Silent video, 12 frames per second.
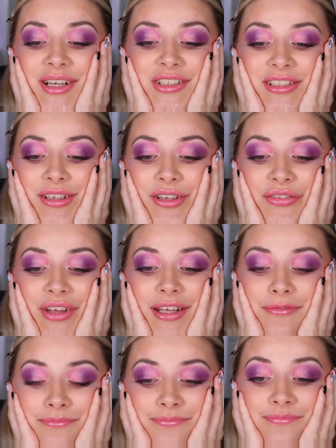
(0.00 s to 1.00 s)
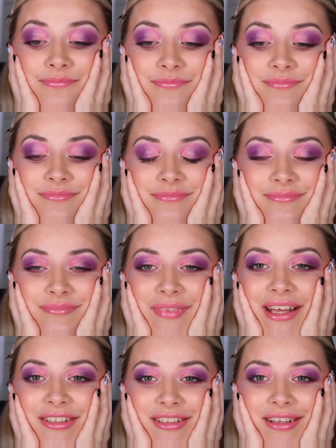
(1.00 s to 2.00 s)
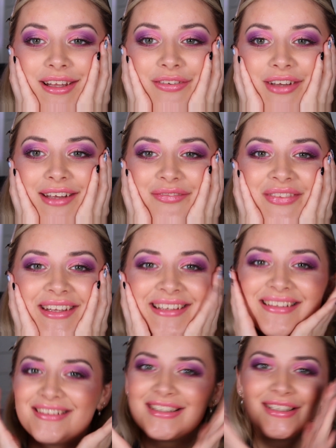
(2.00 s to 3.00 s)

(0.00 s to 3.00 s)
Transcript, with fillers: I just love it. I just love it.